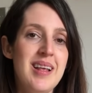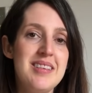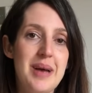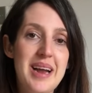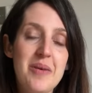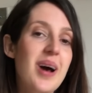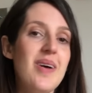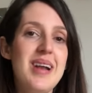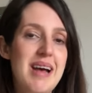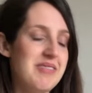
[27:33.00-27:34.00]
So I had quite a
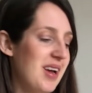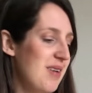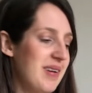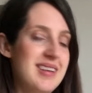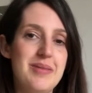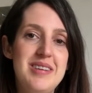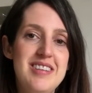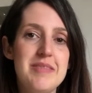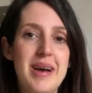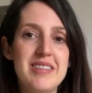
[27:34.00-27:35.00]
lot left over, so I
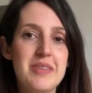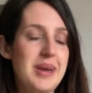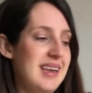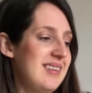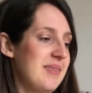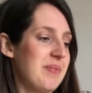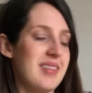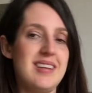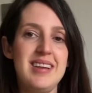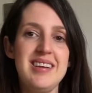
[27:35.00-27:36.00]
just about squeezed
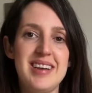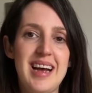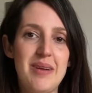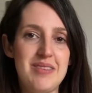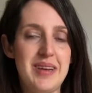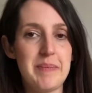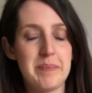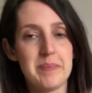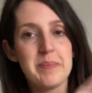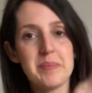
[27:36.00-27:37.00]
this t-shirt out of it.
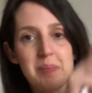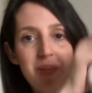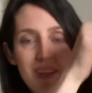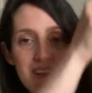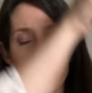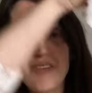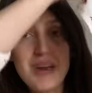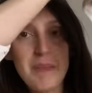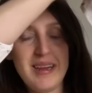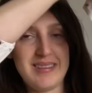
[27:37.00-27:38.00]
So I was
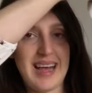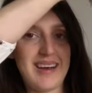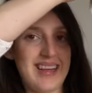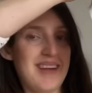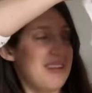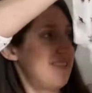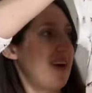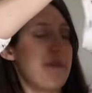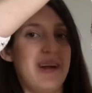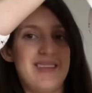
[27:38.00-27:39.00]
really pleased with that because I love this
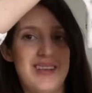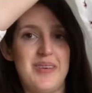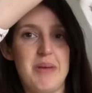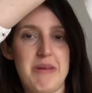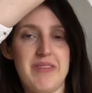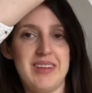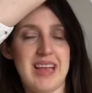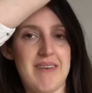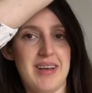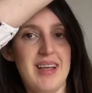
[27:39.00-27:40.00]
fabric, so I thought it'd be fun
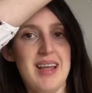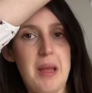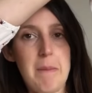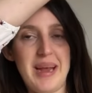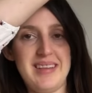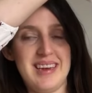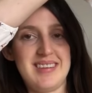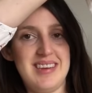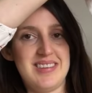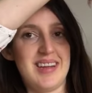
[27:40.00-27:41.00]
to have a basic
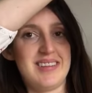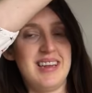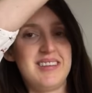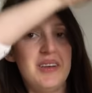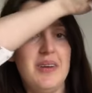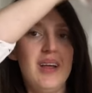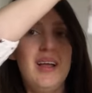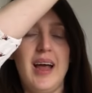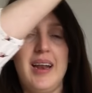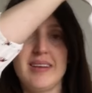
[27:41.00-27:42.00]
t-shirt in it too.
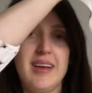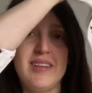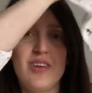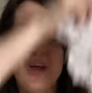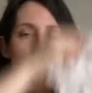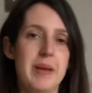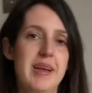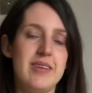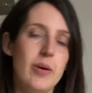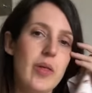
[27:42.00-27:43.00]
And it's nice and
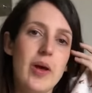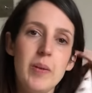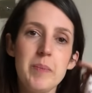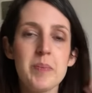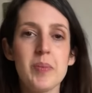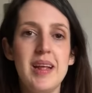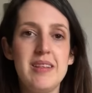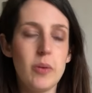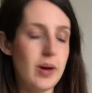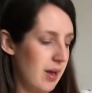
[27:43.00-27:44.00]
drapey, so although
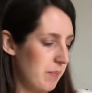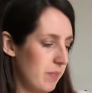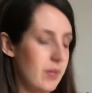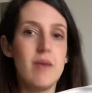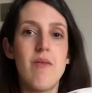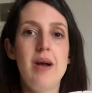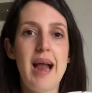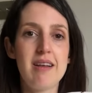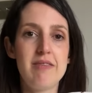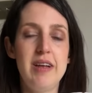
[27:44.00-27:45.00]
it's quite um, a, a
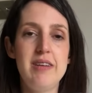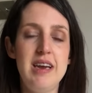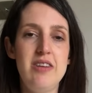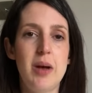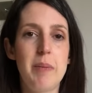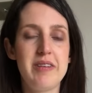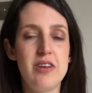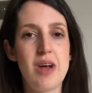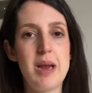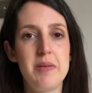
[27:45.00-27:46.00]
lax fit t-shirt because
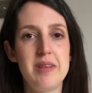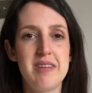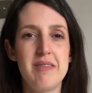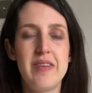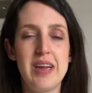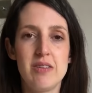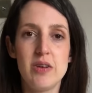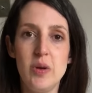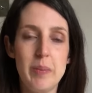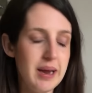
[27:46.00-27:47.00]
it drapes, it doesn't feel
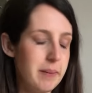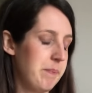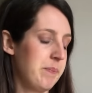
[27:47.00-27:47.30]
too big.